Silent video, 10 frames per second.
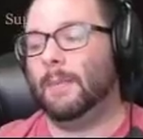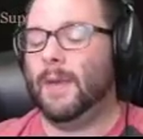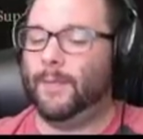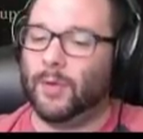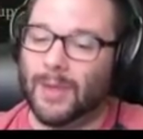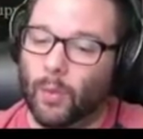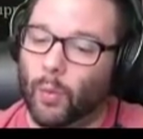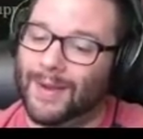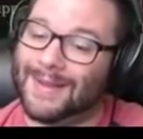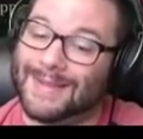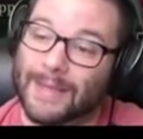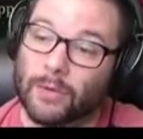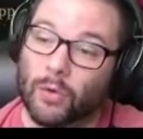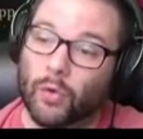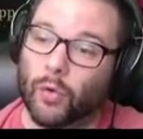if you get one
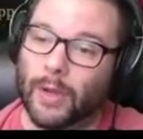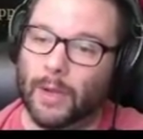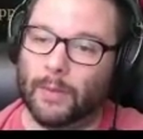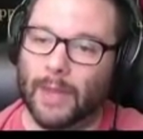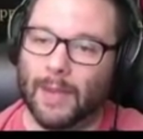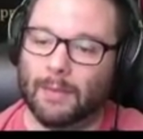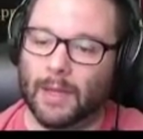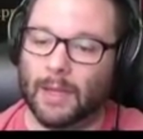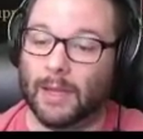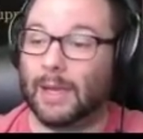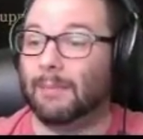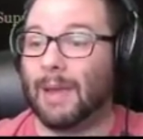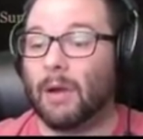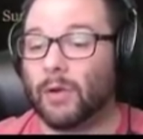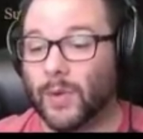single crit with Emily, like an
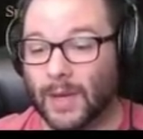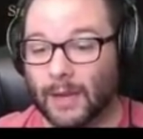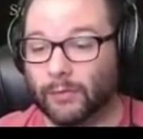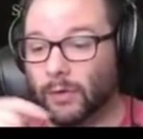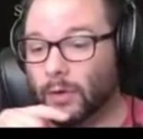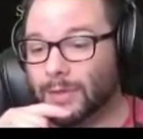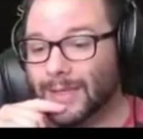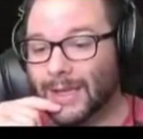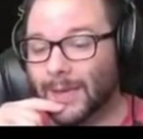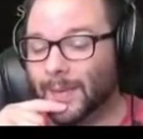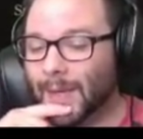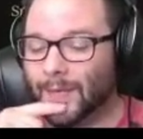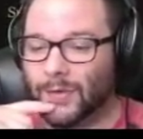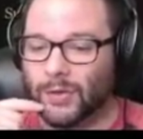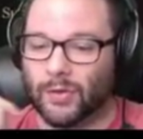empower crit after her second ability,
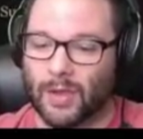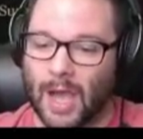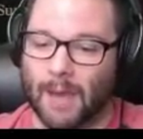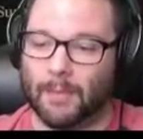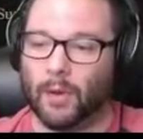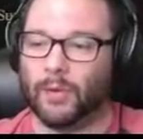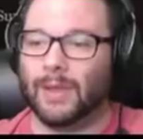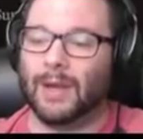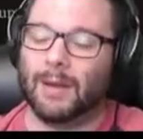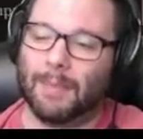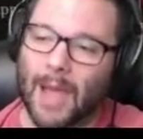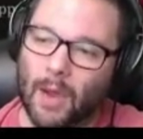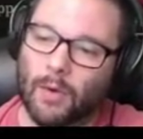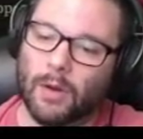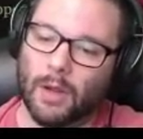after you do the combo, you get an
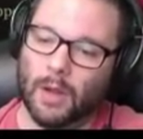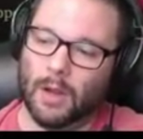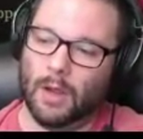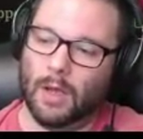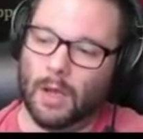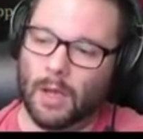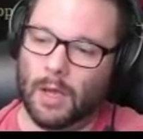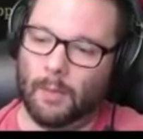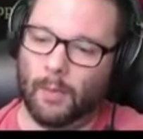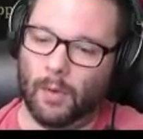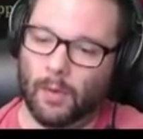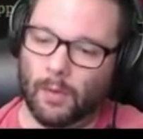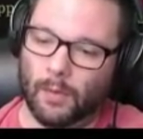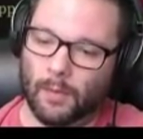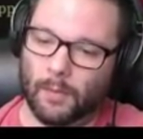empowered
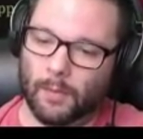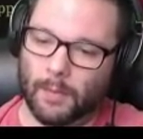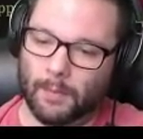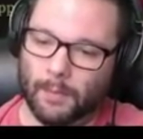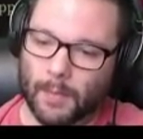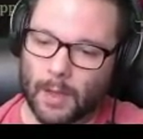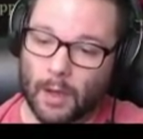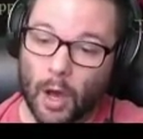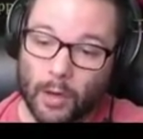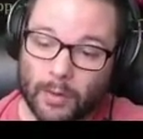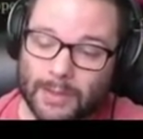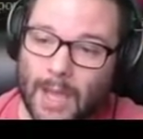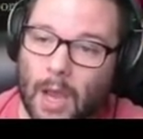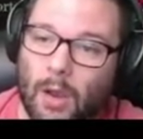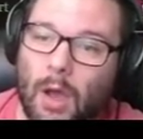auto
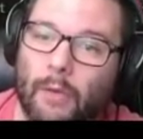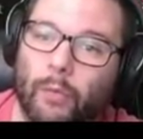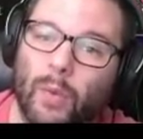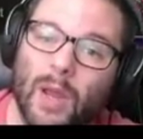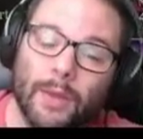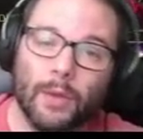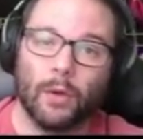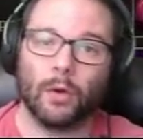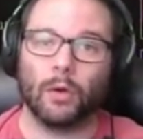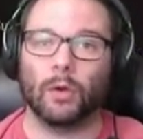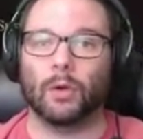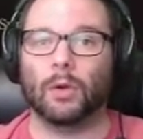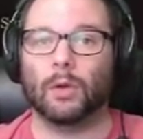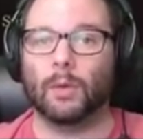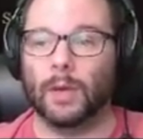attack off with her
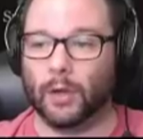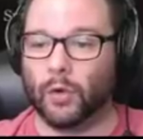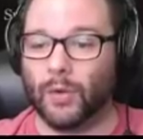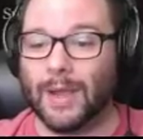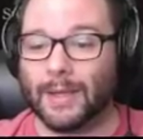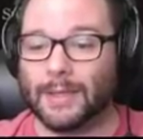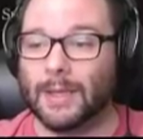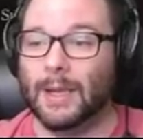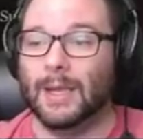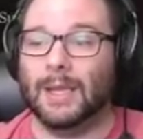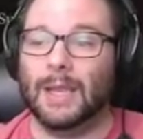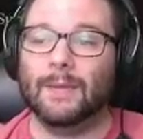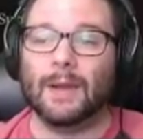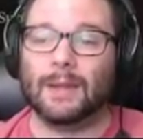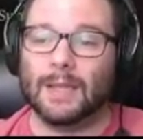when it crits.
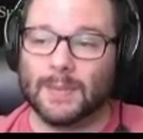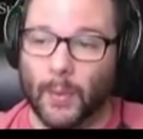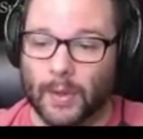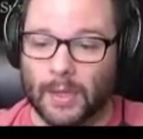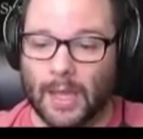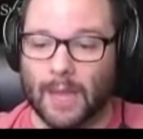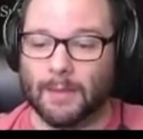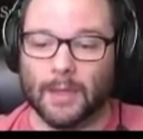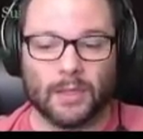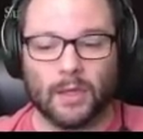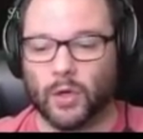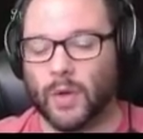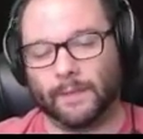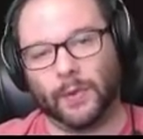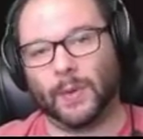Even at this point in the game, it's going to
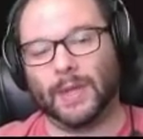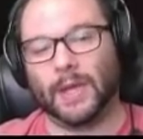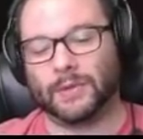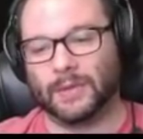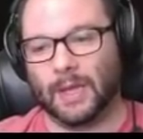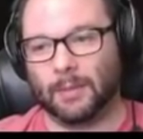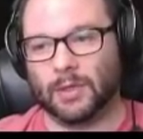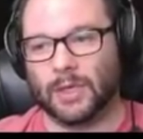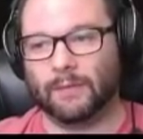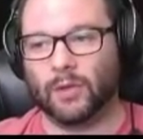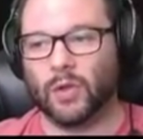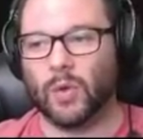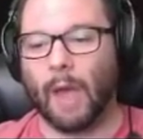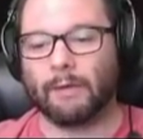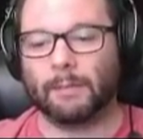crit for 3,000 damage, even though
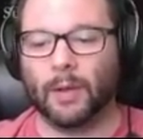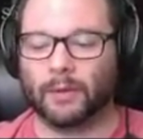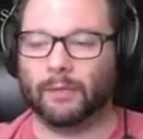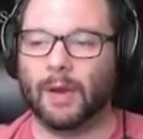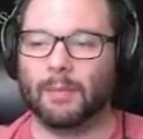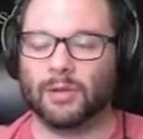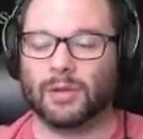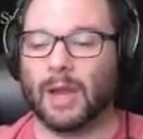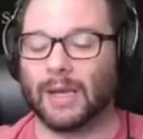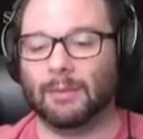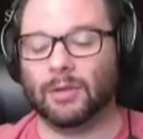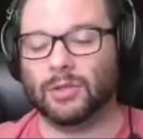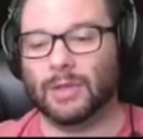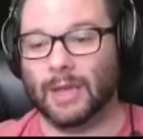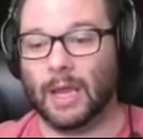you haven't built very much attack damage
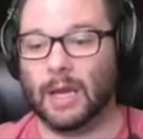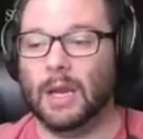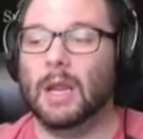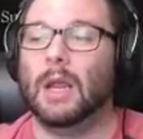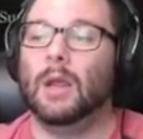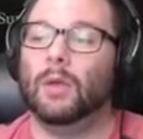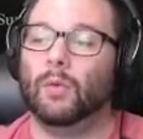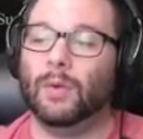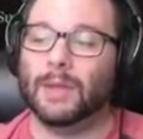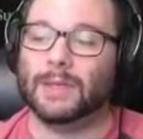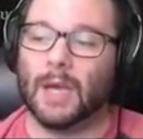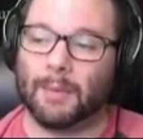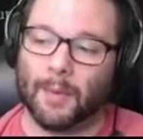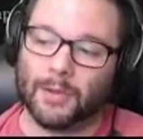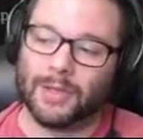to date. Really
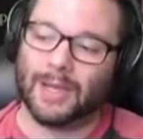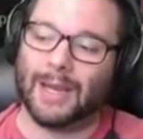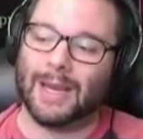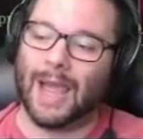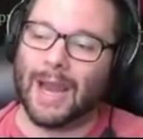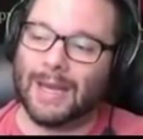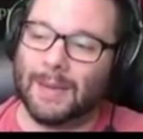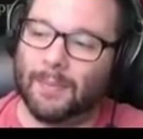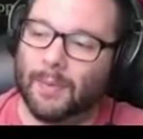solid. We're also getting 90